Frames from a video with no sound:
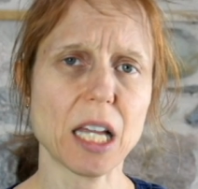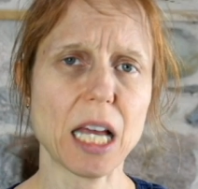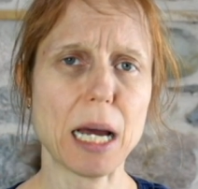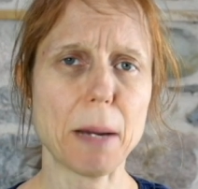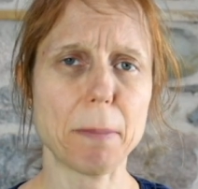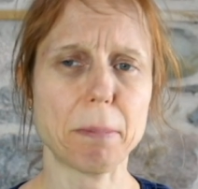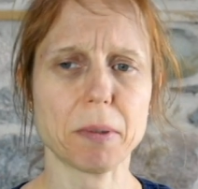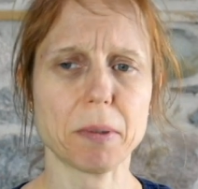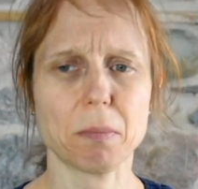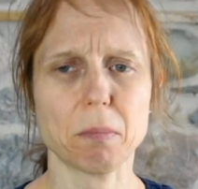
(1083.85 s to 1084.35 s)

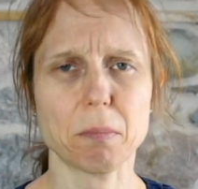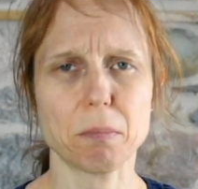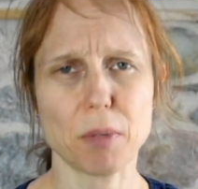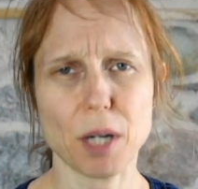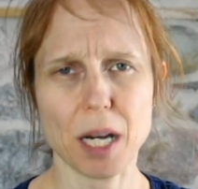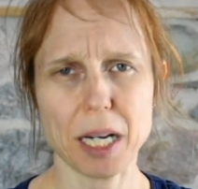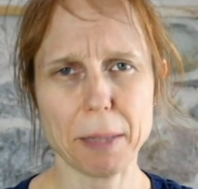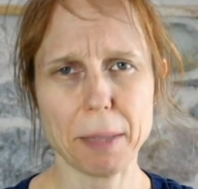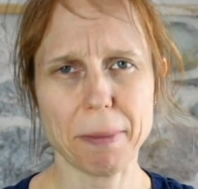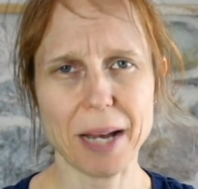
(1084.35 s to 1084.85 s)
up,
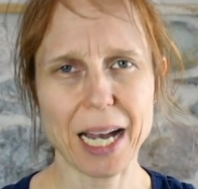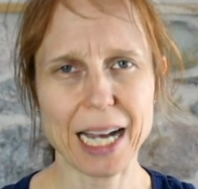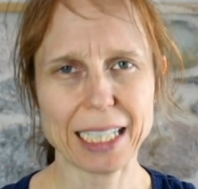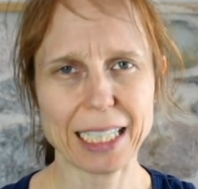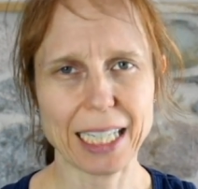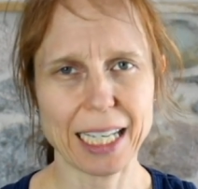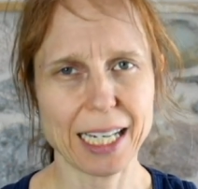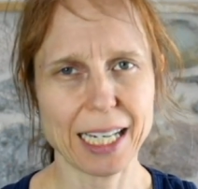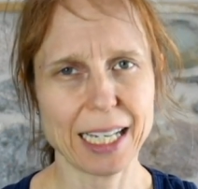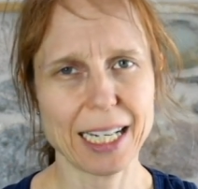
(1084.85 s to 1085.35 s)
brought it back
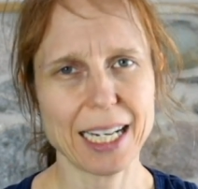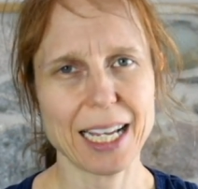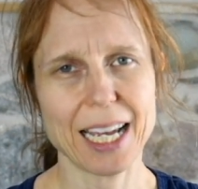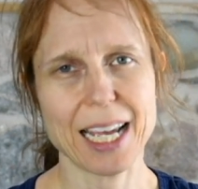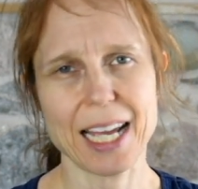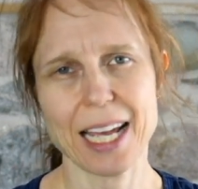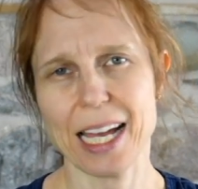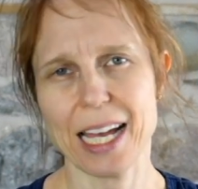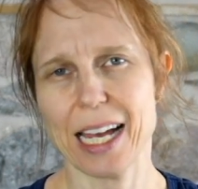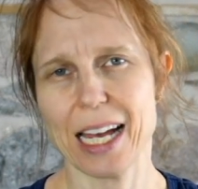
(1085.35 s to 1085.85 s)
in,
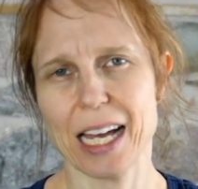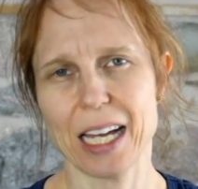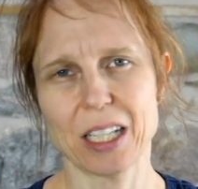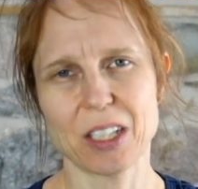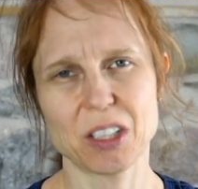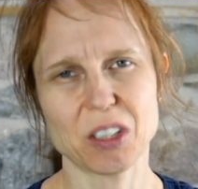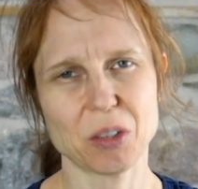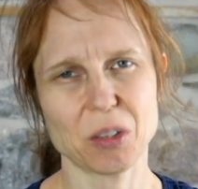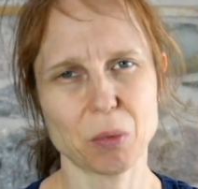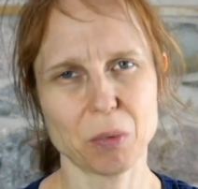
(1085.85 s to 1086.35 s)

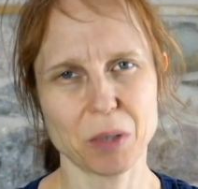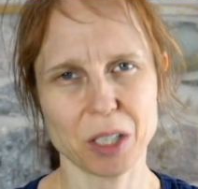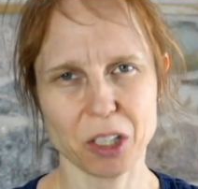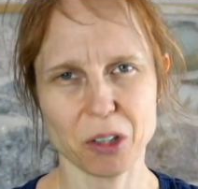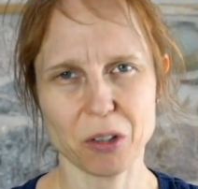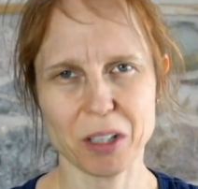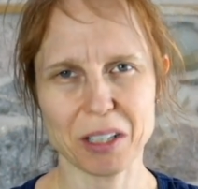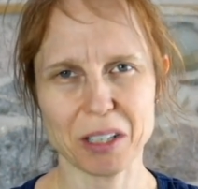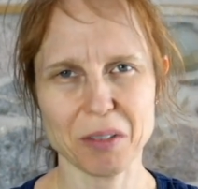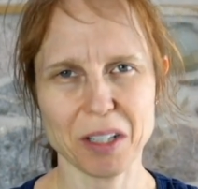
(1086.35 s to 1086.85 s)
and we're
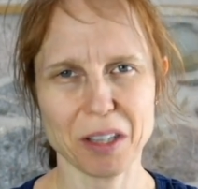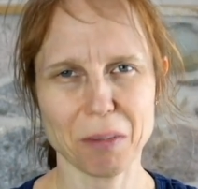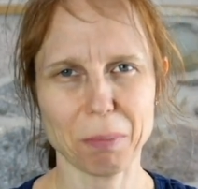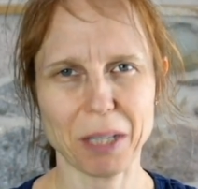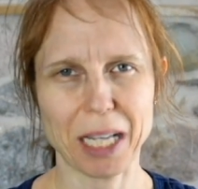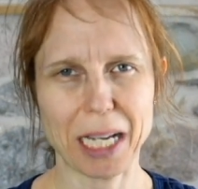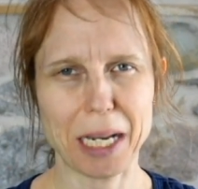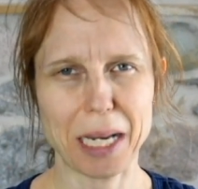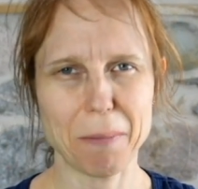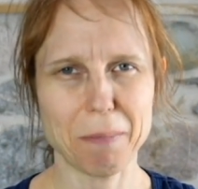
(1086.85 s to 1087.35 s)
going with
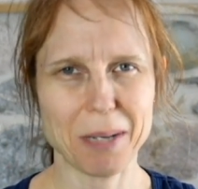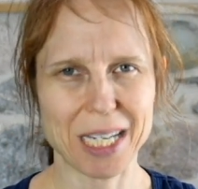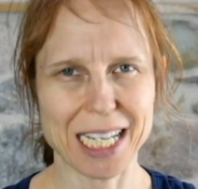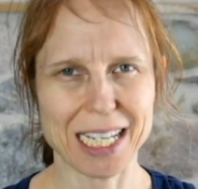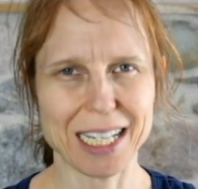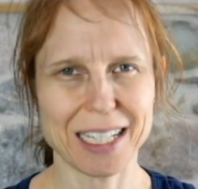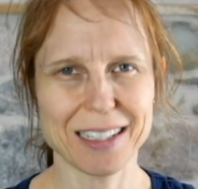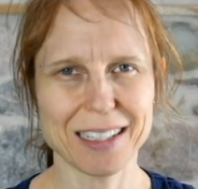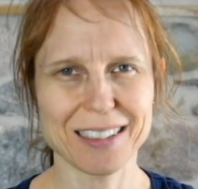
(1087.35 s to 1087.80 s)
plan B.